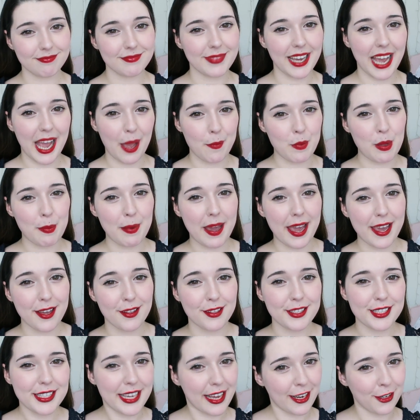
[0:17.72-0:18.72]
I'm a pale
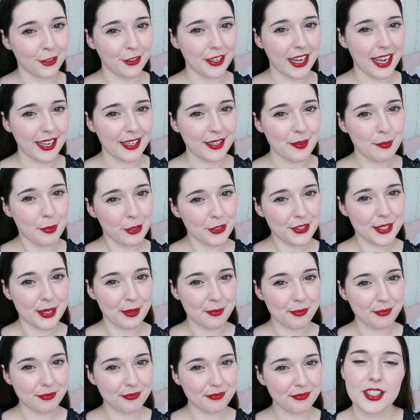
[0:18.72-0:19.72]
yellow coloured
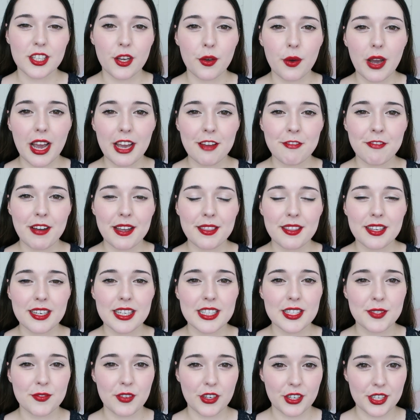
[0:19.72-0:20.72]
person. So I find that
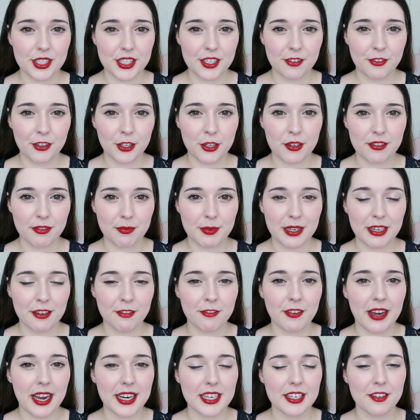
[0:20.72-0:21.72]
it's very difficult for me to
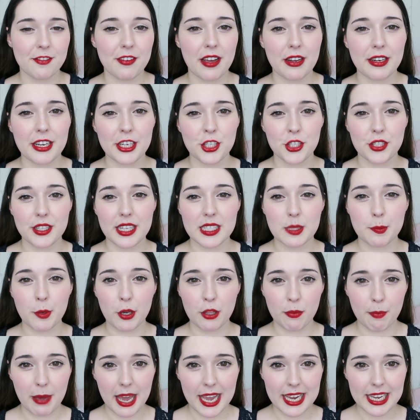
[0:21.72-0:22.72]
find a foundation that's
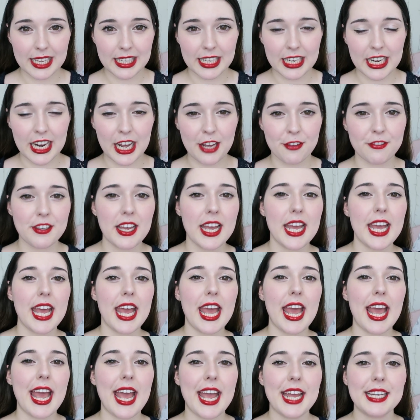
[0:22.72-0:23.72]
both pale enough
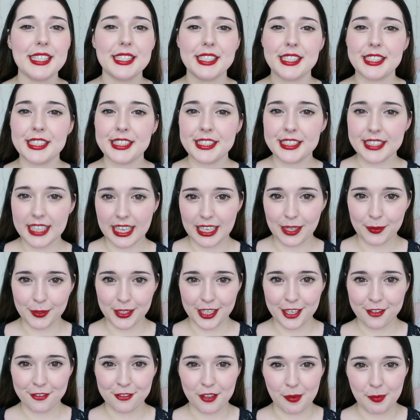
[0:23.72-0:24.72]
and yellow
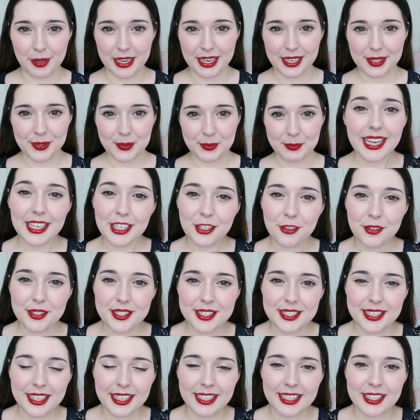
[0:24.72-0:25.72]
enough for me. In New
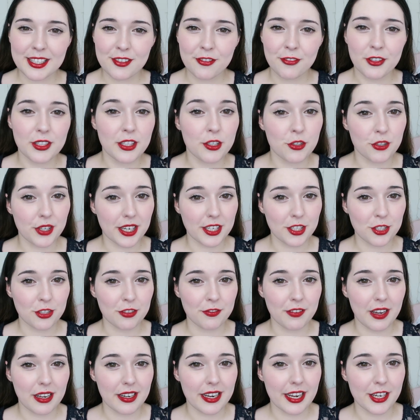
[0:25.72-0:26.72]
Zealand, for the drugstore
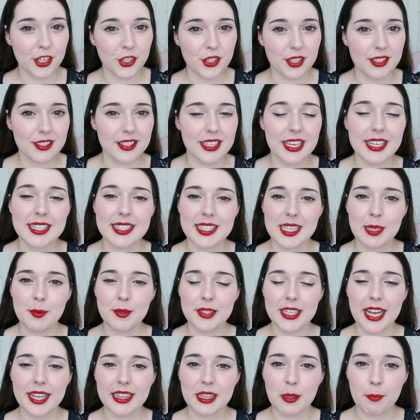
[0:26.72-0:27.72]
foundations, it seems
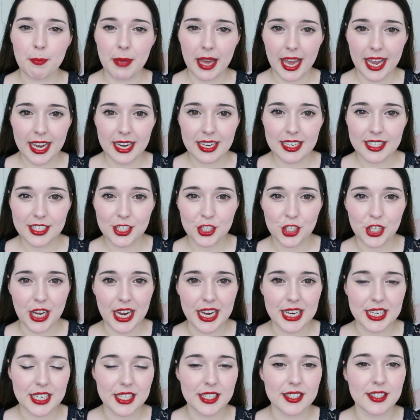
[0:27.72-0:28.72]
like the palest
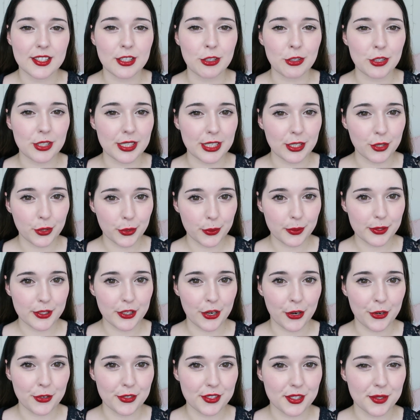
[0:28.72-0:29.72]
shade is usually cool
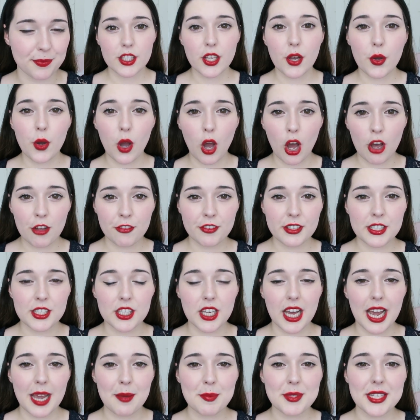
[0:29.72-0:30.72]
toned. So
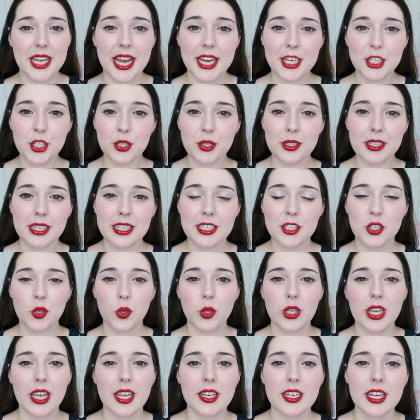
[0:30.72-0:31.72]
oftentimes I do need to
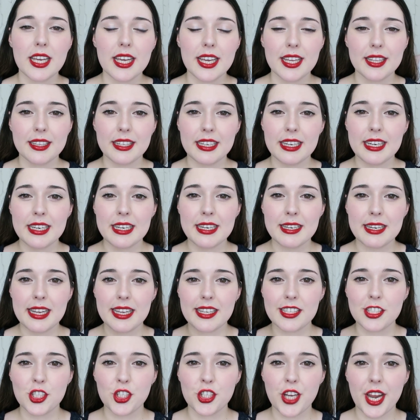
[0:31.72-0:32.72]
get the
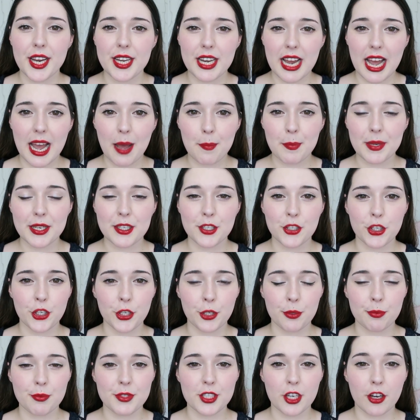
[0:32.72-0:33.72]
next shade up in
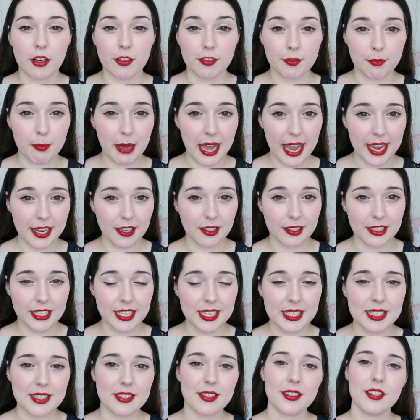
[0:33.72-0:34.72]
terms of
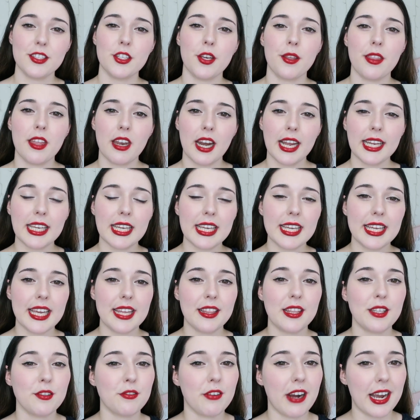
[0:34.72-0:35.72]
paleness so that I can get
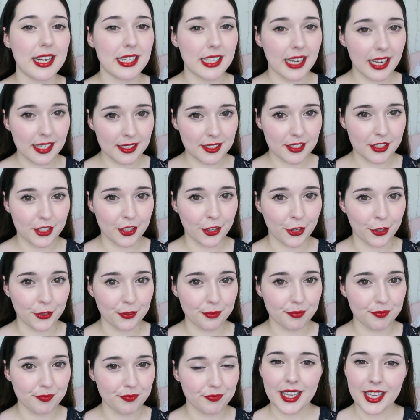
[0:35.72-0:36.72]
the right undertone.
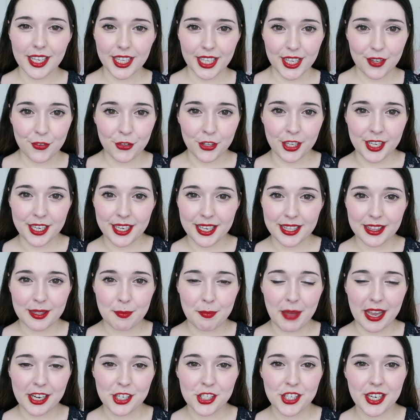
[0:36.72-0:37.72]
If you can get the
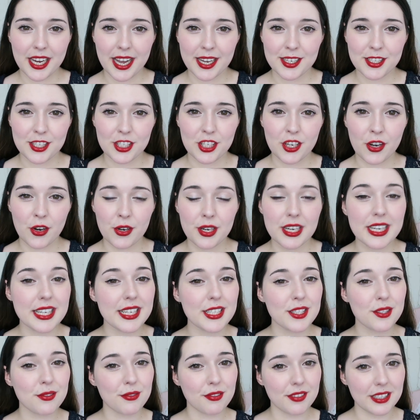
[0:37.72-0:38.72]
matching undertone,
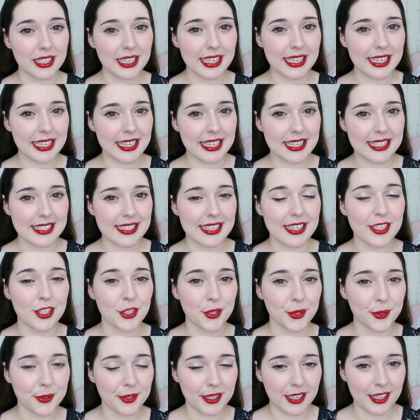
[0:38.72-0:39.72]
it's really easy
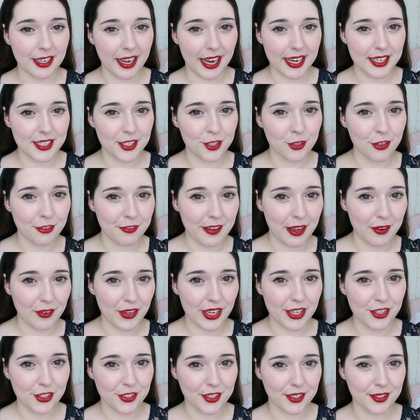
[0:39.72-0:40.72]
to lighten your
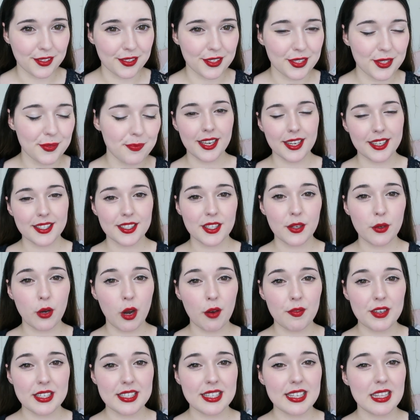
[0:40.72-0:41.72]
foundations. So
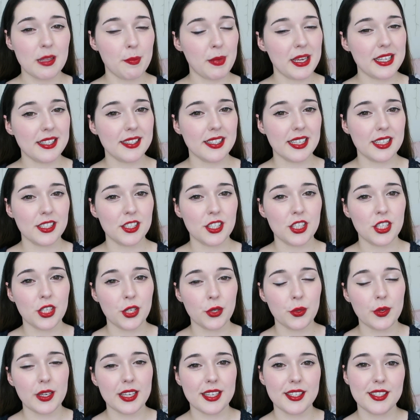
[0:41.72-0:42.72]
obviously the best thing to
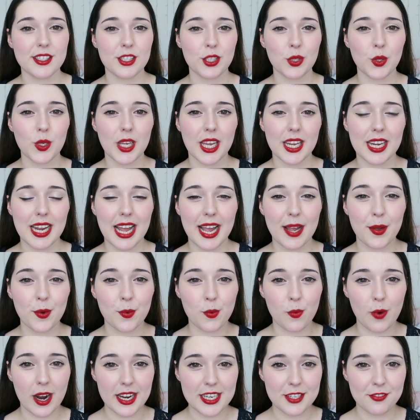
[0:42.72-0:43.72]
do is to get a
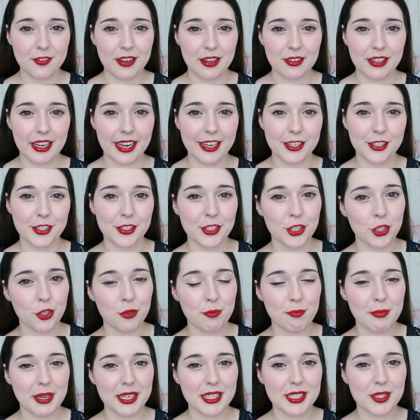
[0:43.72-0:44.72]
white foundation to
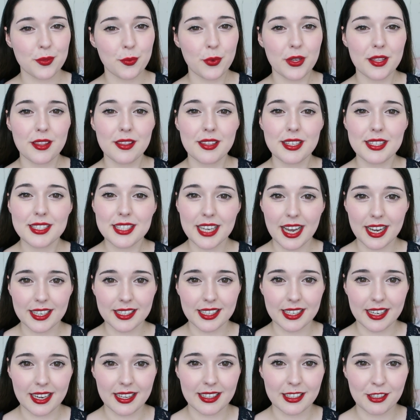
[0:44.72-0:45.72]
mix with the darker
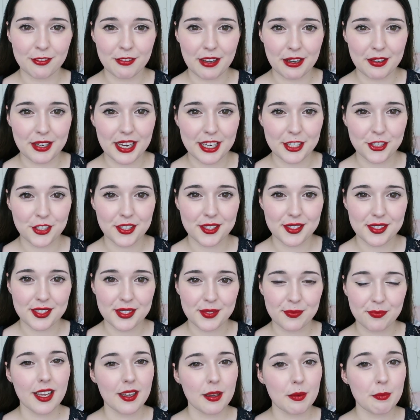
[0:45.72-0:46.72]
coloured foundations.
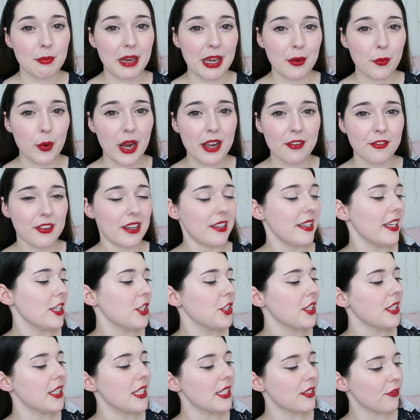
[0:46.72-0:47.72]
My white
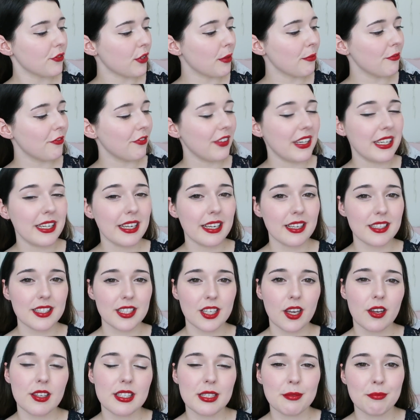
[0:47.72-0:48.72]
foundation is from Phoenix
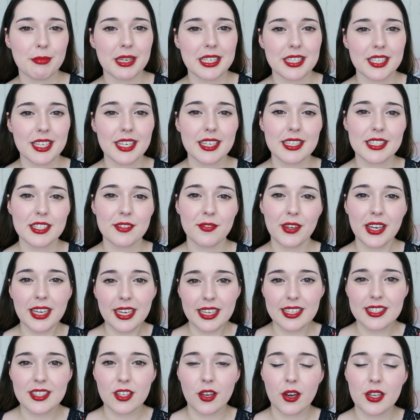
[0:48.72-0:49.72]
Cosmetics.
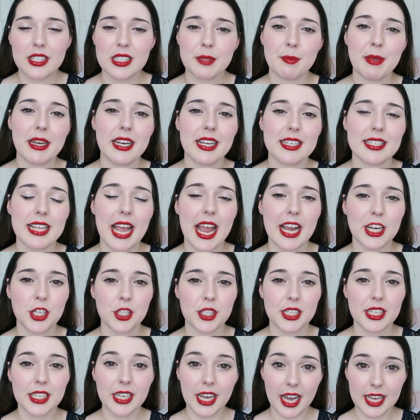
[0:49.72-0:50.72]
Phoenix Cosmetics
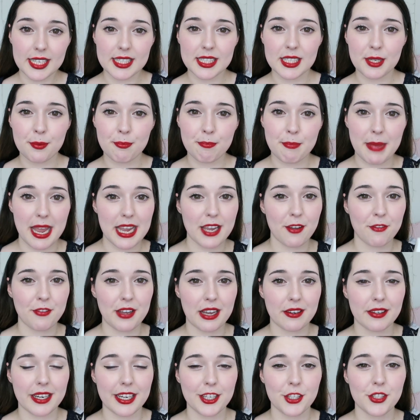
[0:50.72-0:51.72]
actually custom make
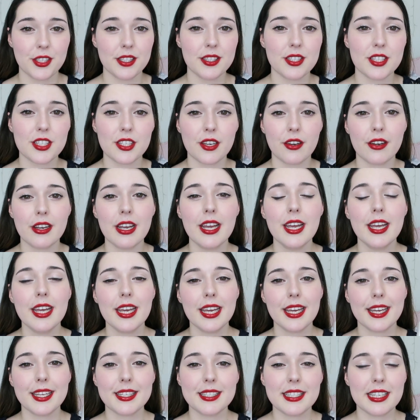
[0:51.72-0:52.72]
foundations, so
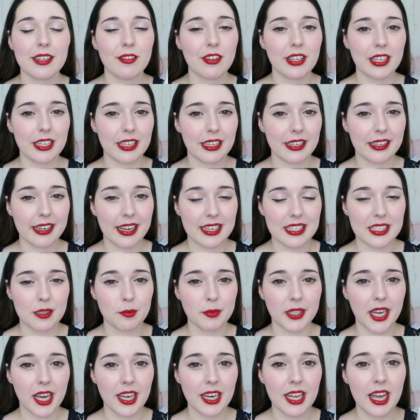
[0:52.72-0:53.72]
instead of getting a custom
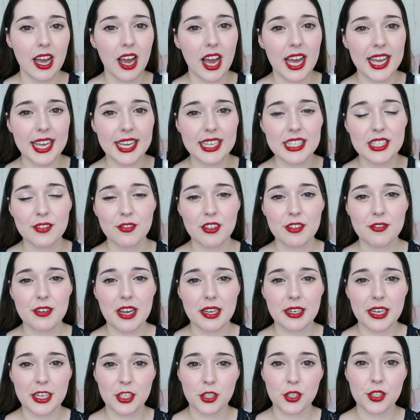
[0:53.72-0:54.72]
colour, I asked for the
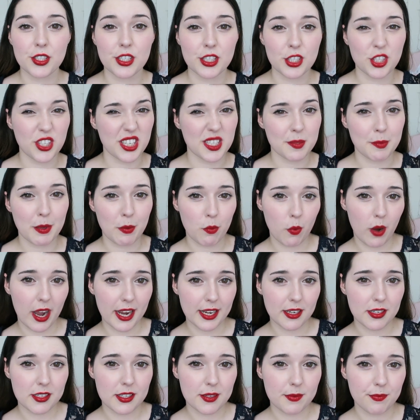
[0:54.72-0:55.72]
foundation to just be
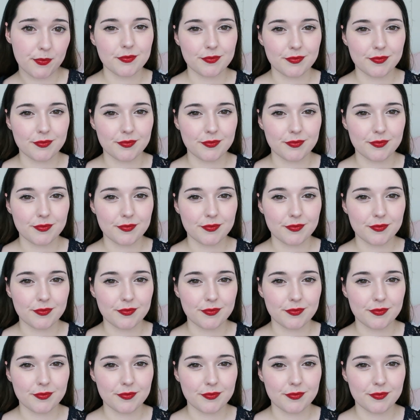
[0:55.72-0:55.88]
white.